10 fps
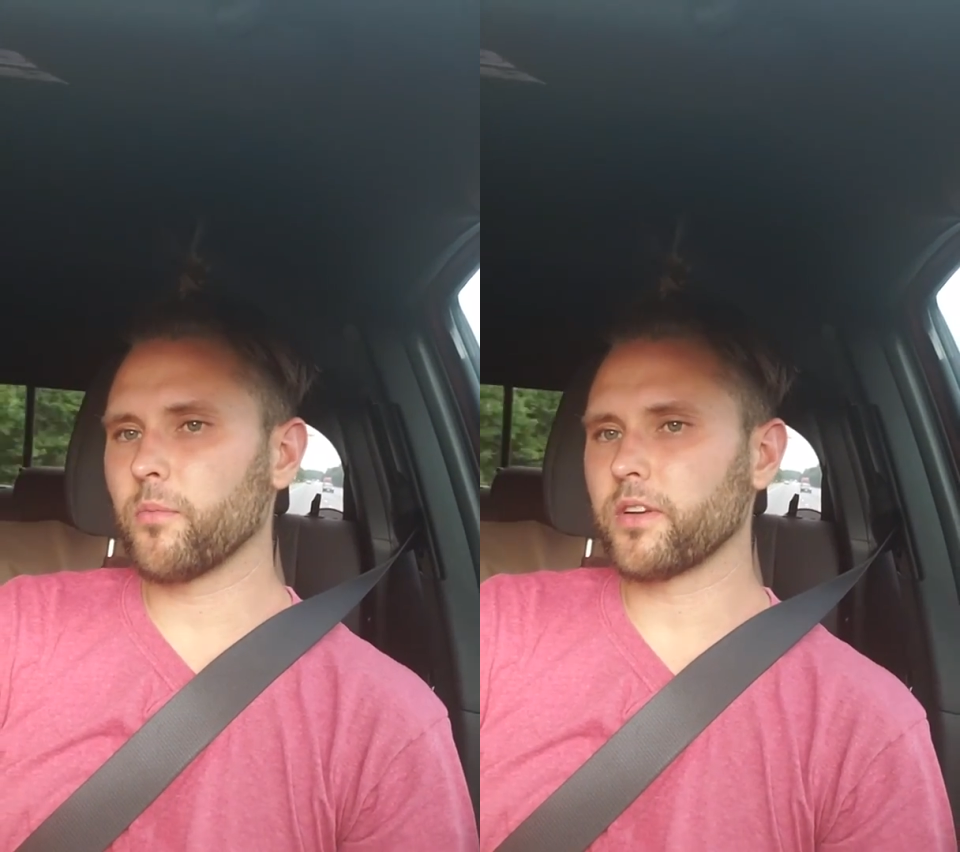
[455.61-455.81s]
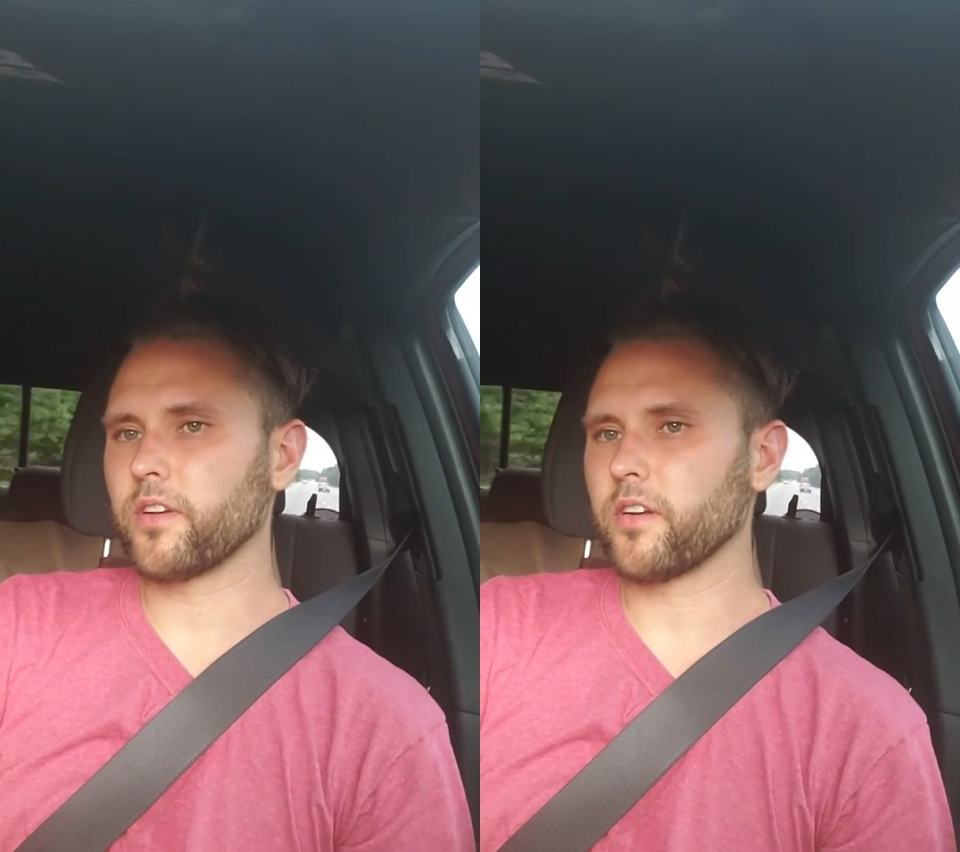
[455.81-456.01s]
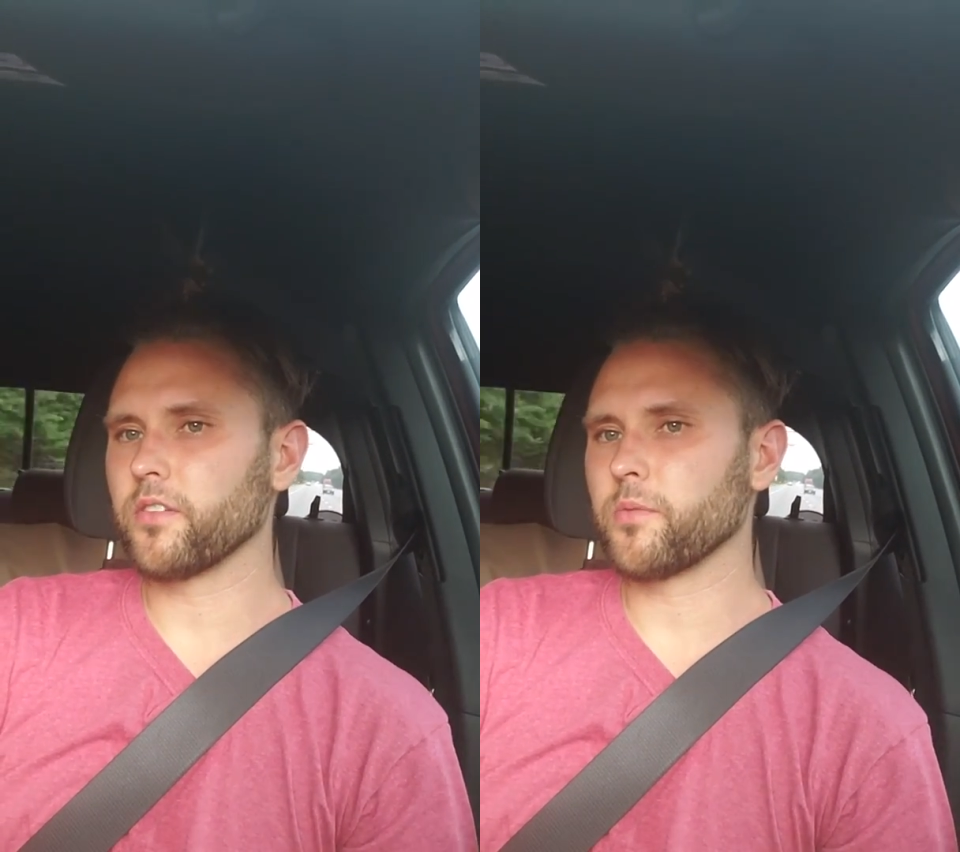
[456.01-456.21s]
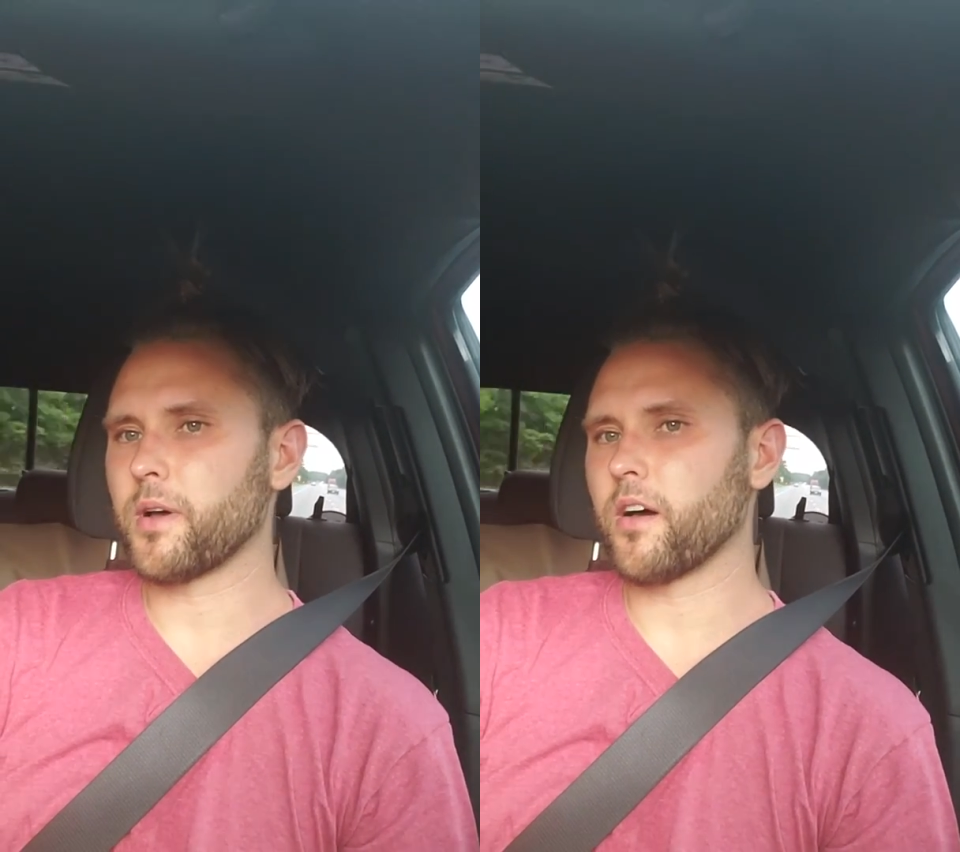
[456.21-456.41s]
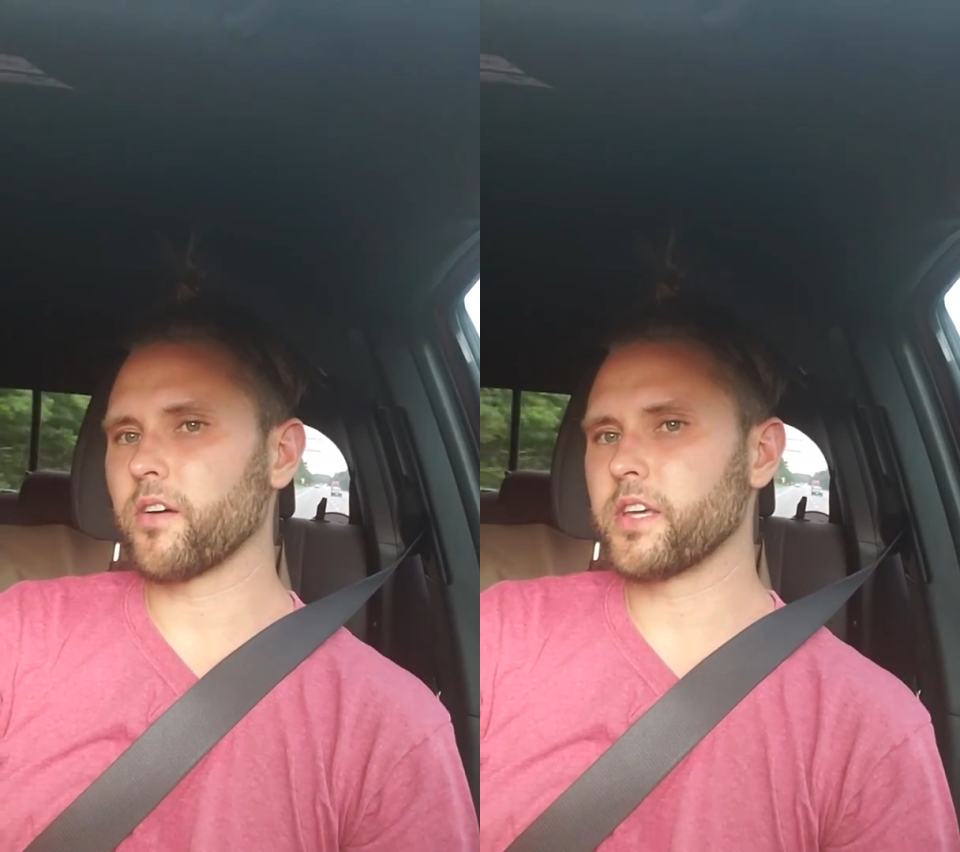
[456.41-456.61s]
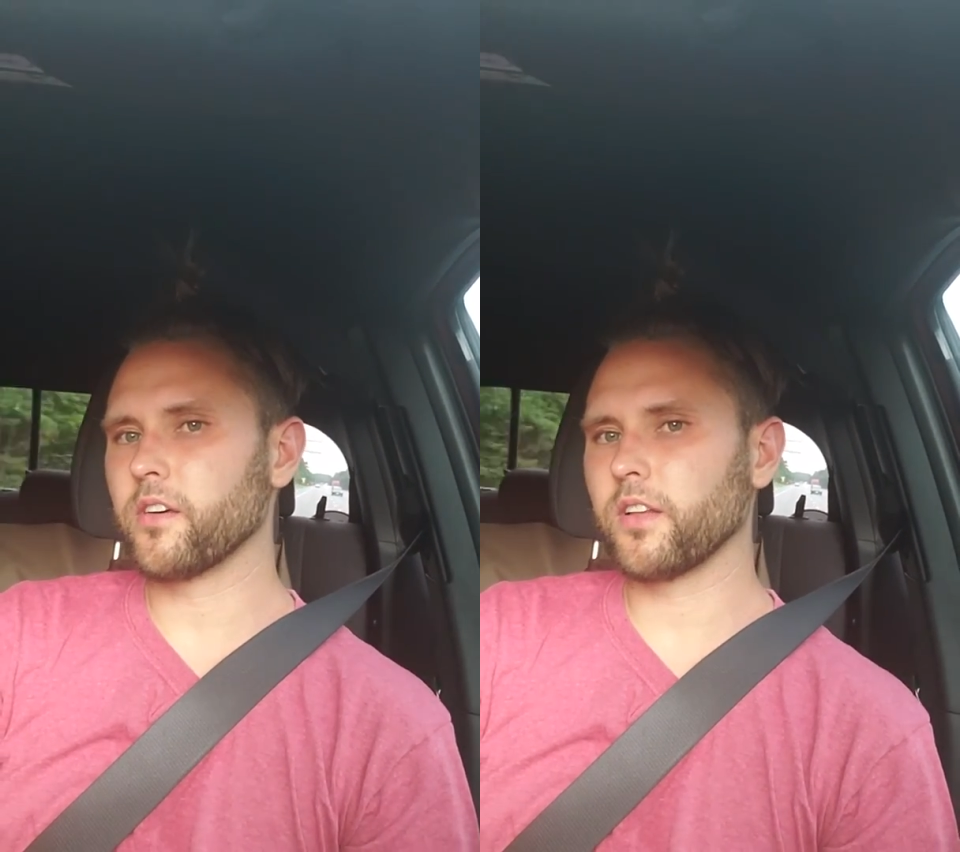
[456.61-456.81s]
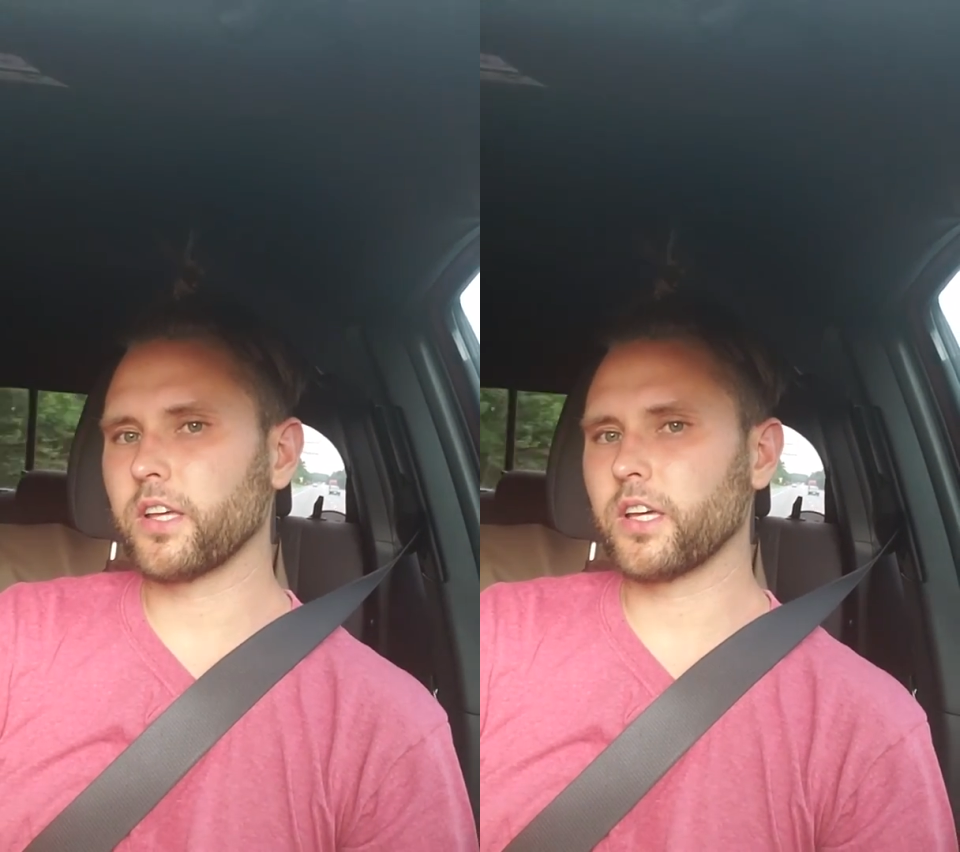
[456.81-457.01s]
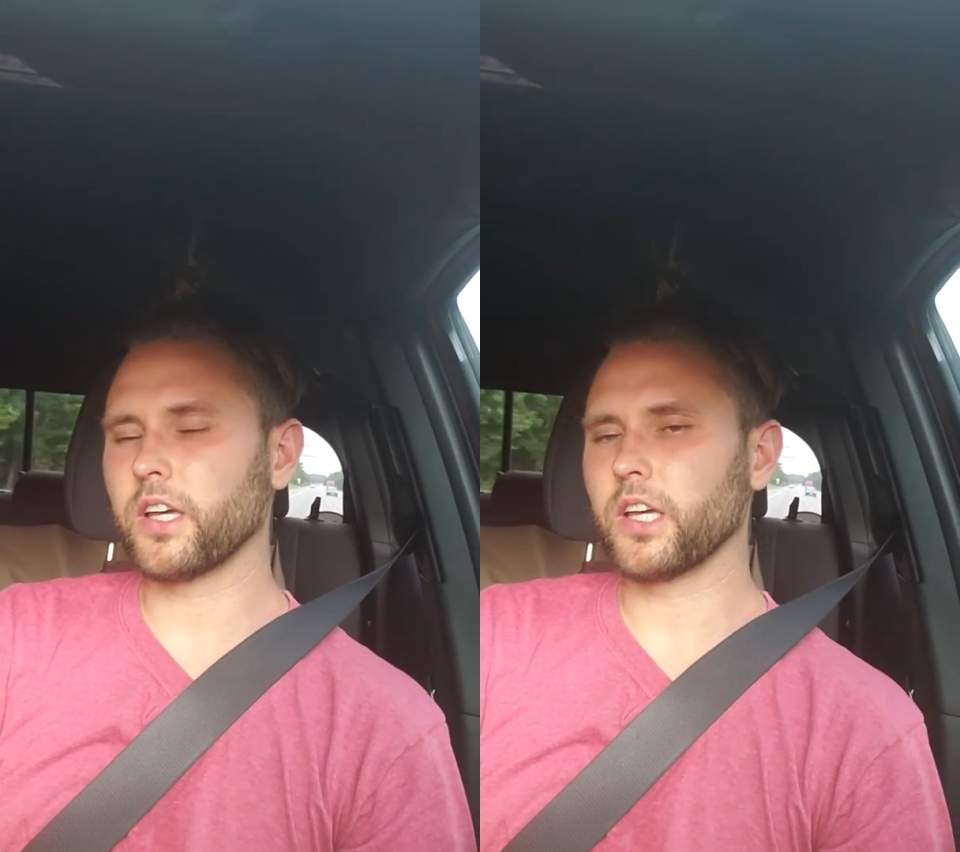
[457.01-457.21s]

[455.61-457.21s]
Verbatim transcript: My channel is about healing